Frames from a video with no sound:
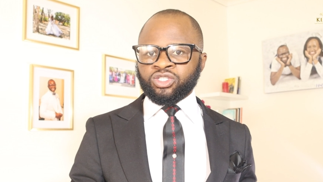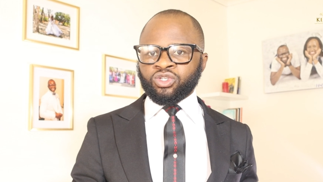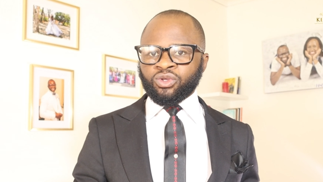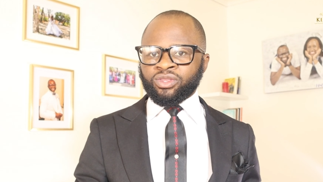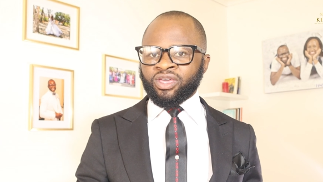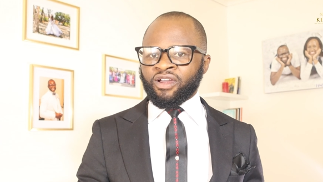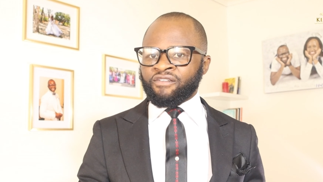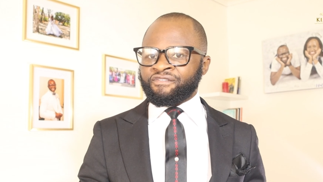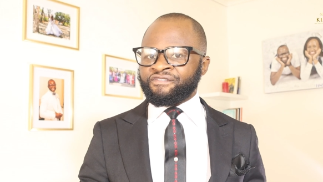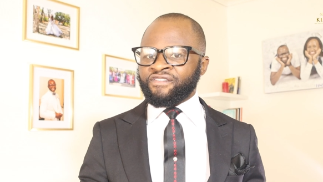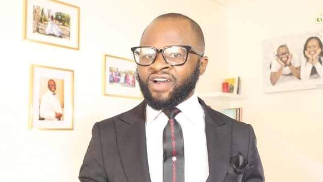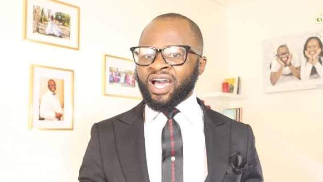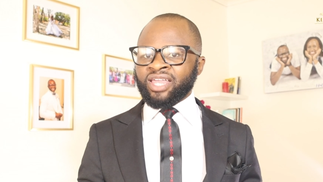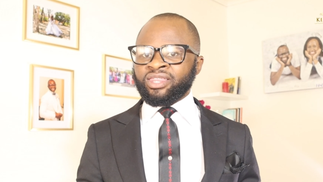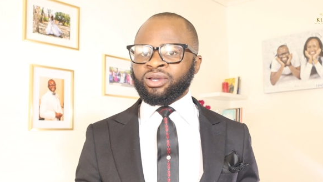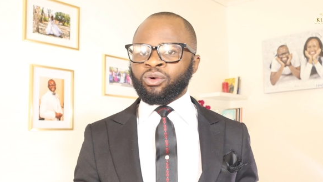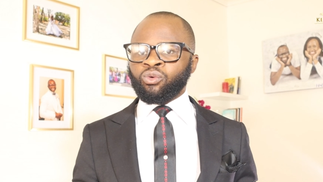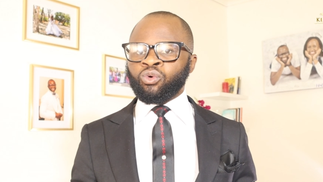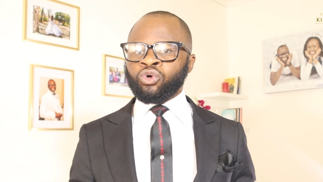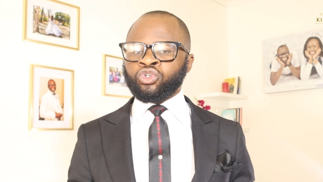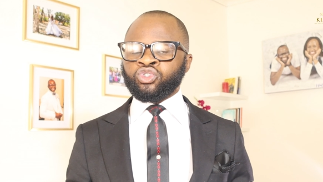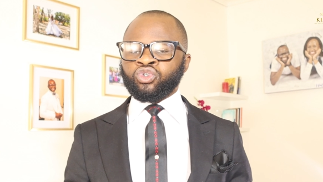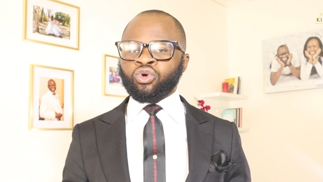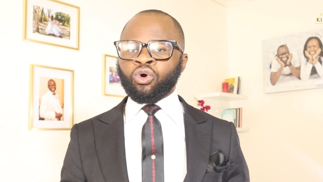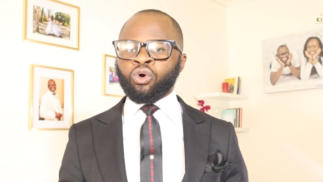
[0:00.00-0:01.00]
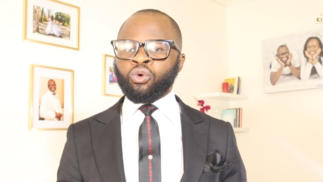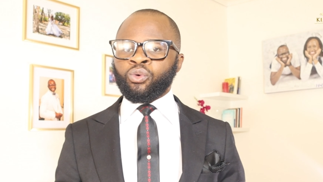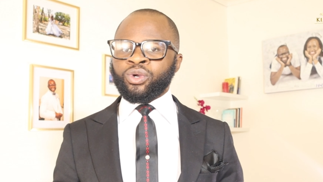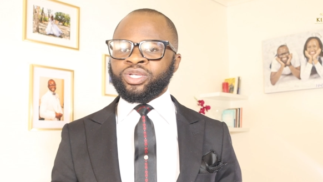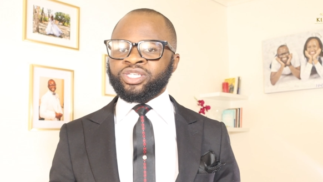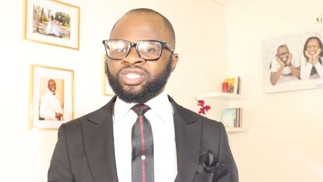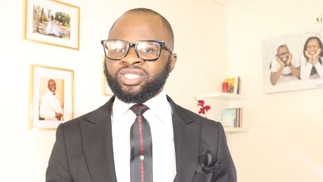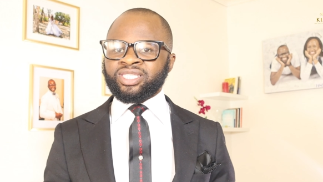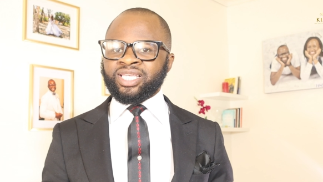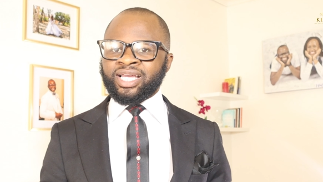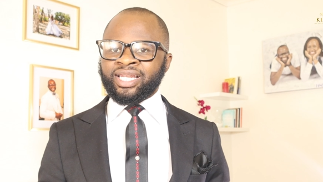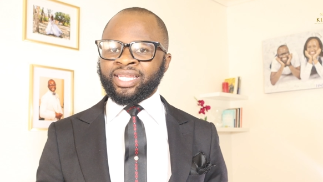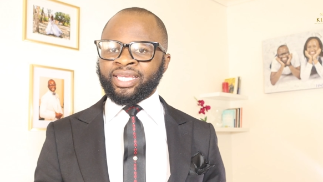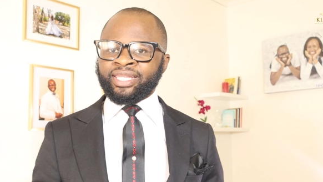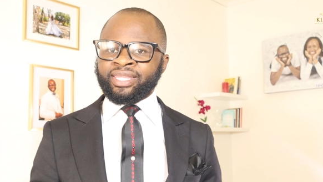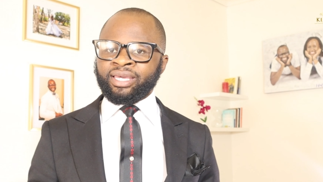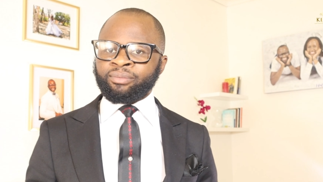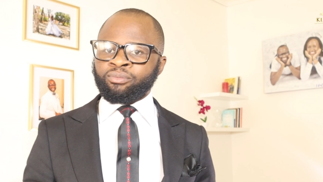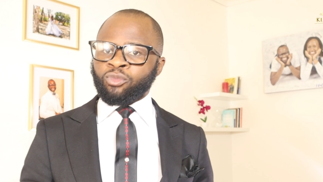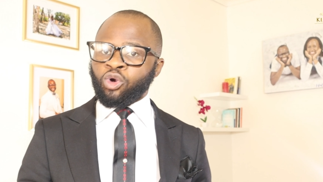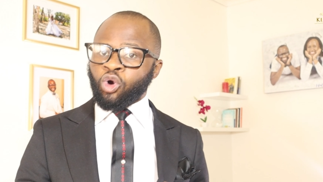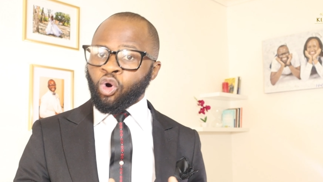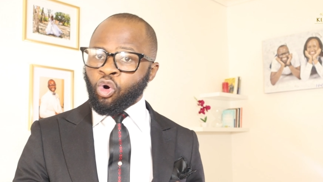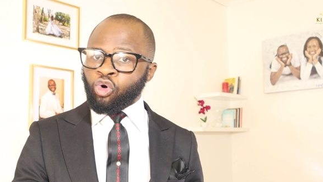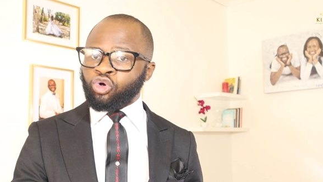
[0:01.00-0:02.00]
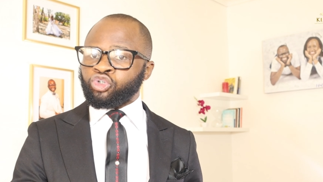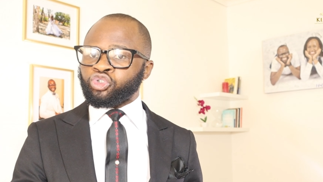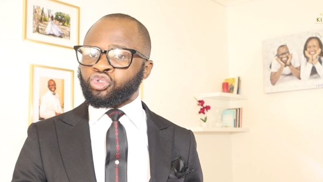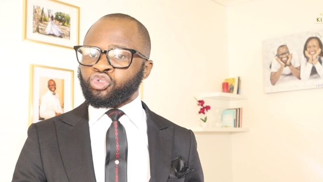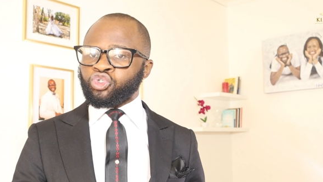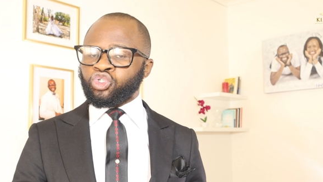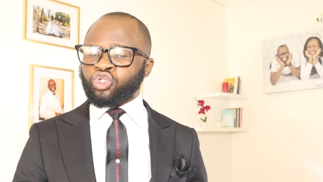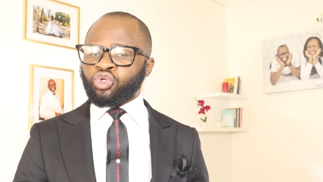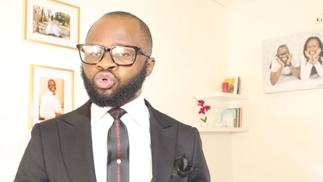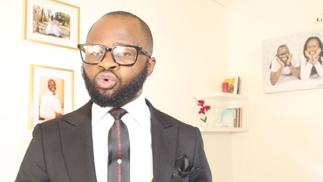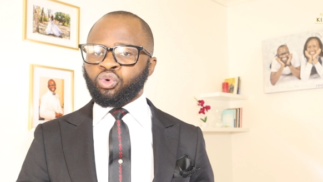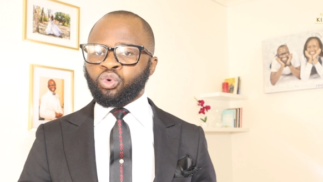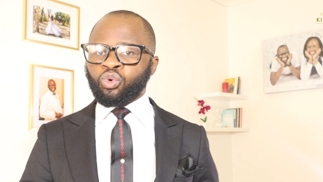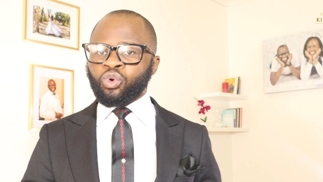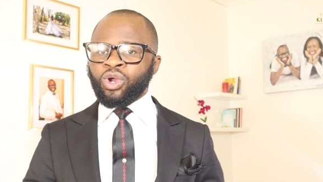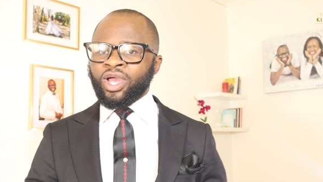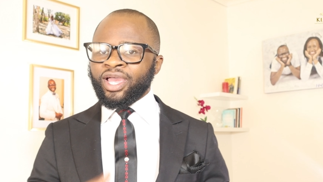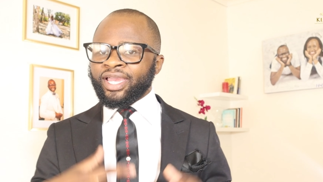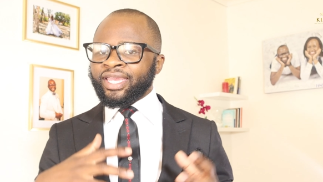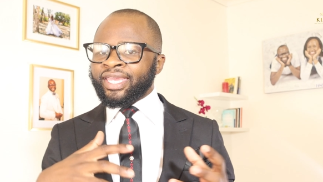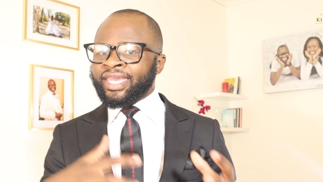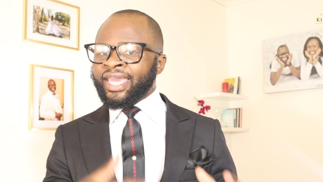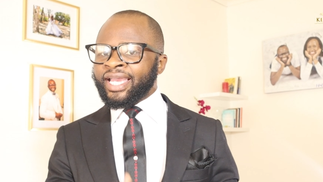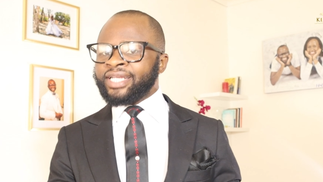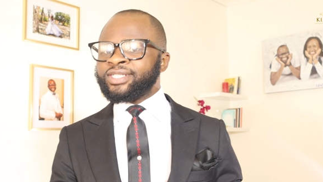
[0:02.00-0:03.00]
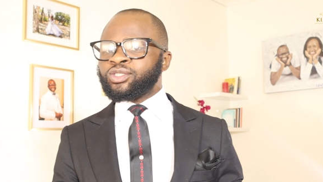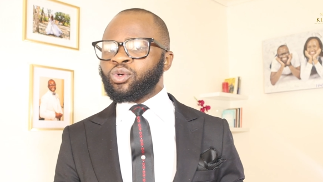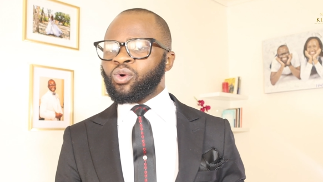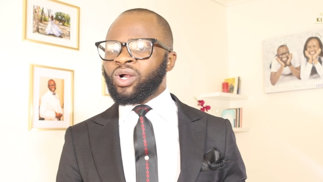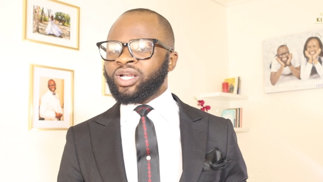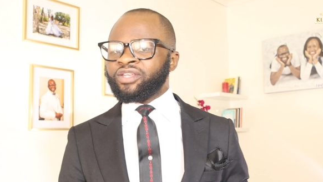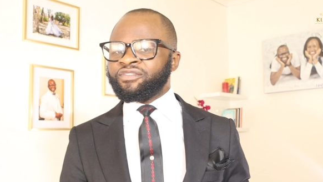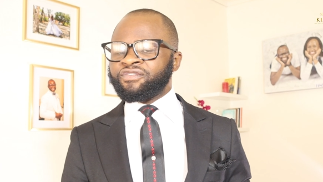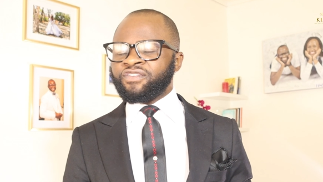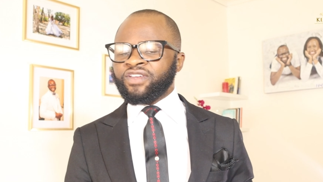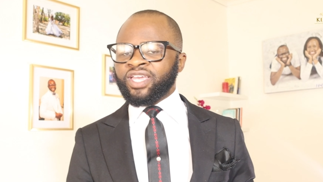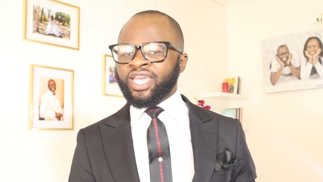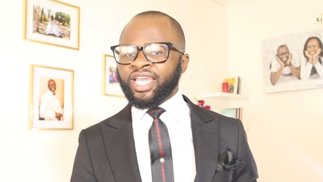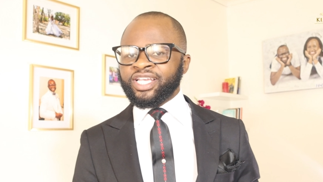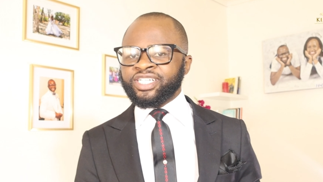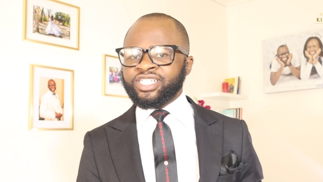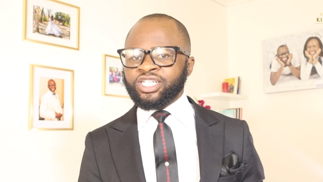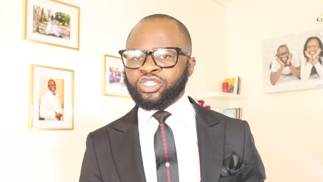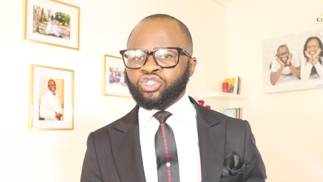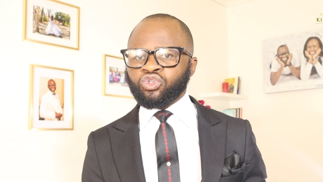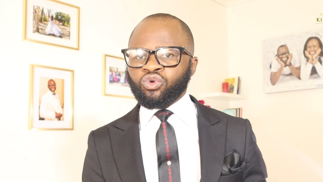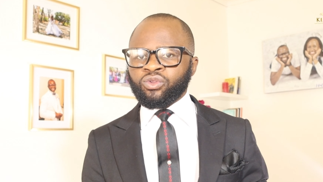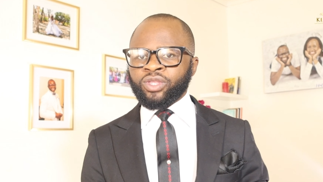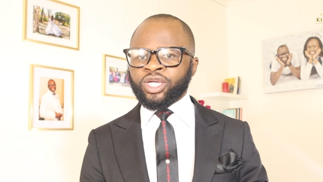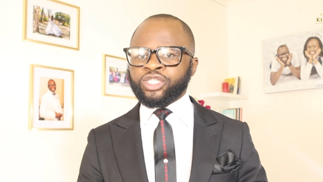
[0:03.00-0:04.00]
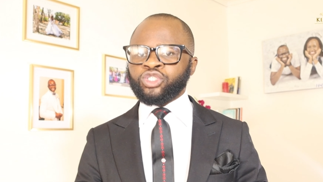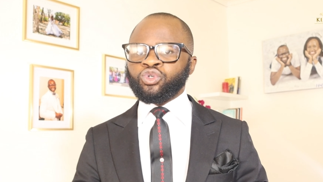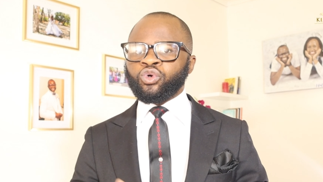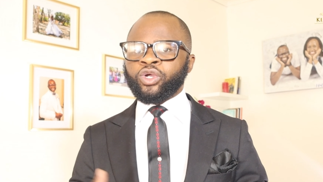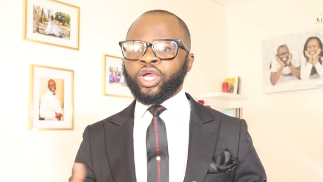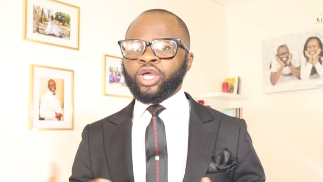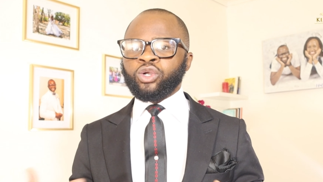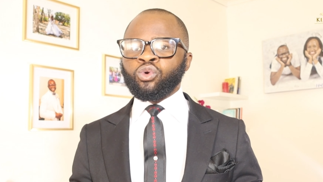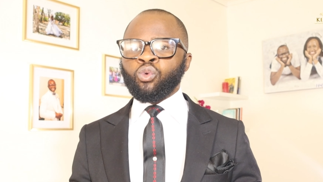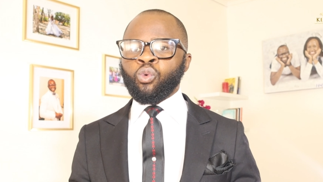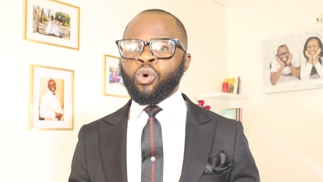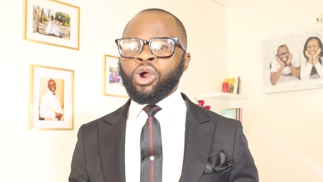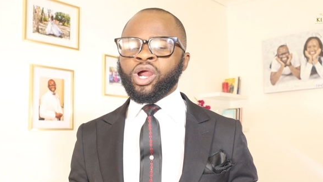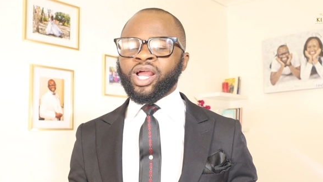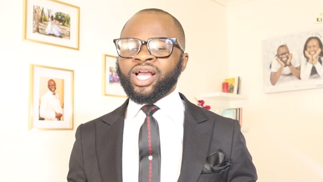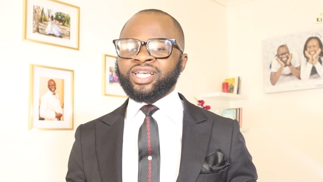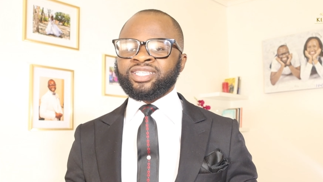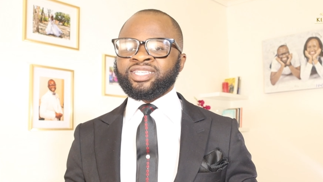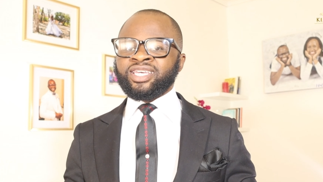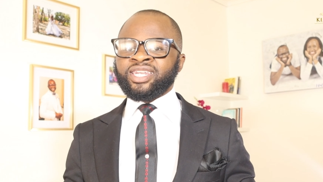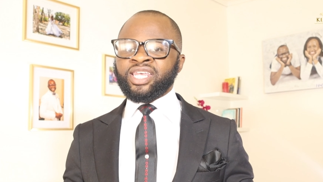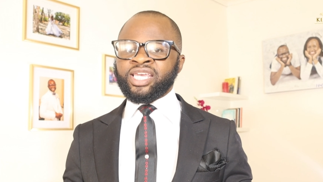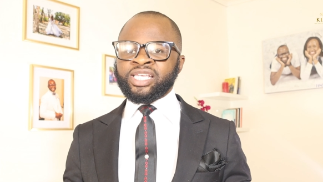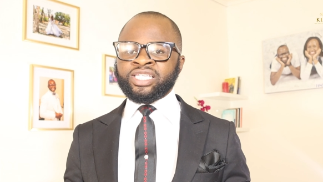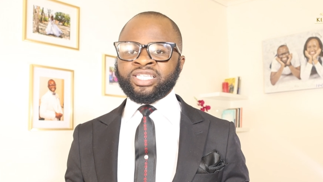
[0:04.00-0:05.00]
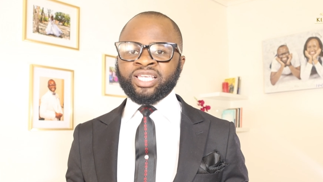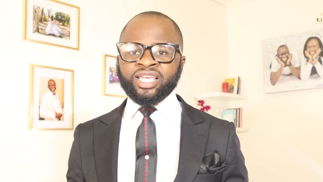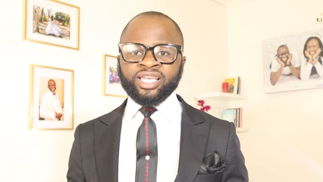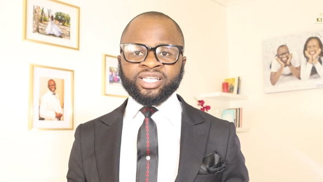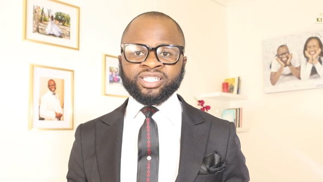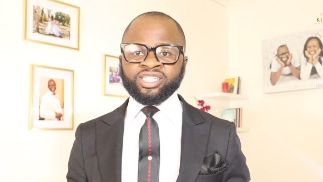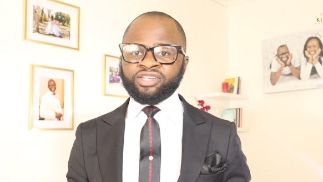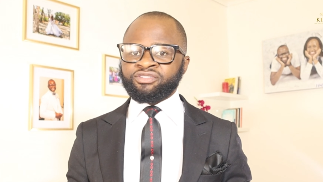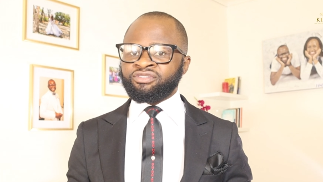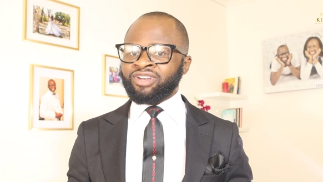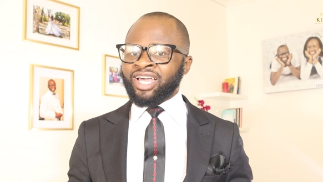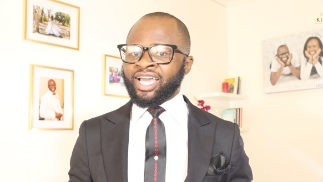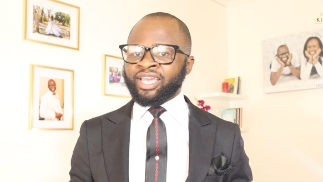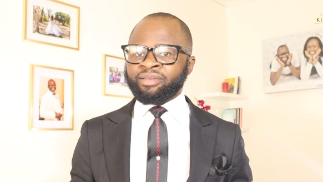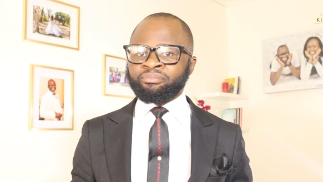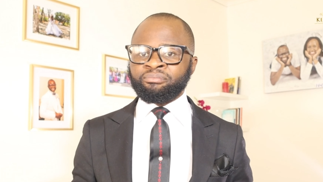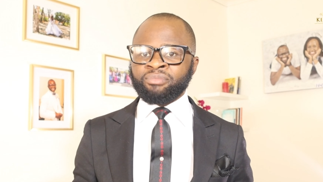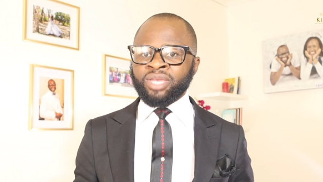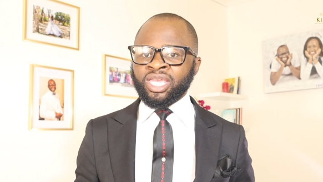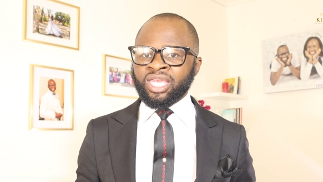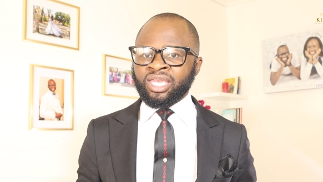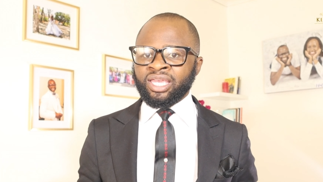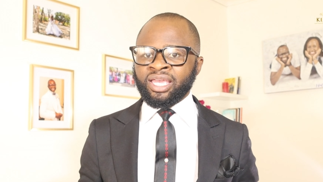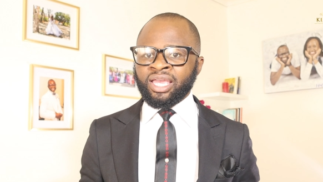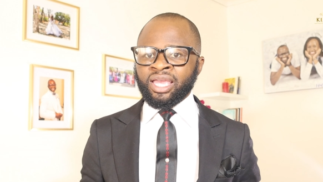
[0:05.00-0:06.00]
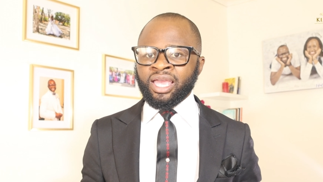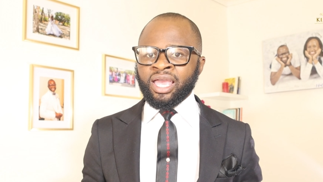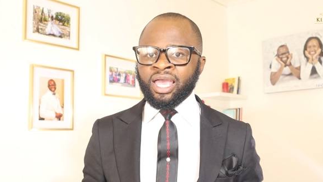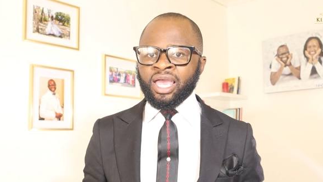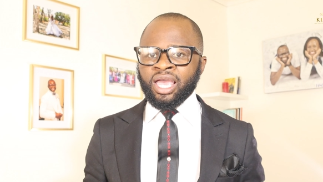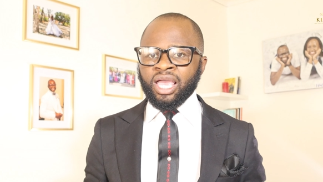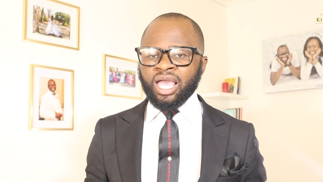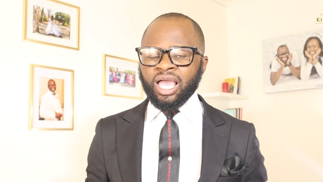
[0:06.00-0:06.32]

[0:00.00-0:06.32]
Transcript: So their father was always telling them, go to school, get qualifications so that you can work as an executive like me.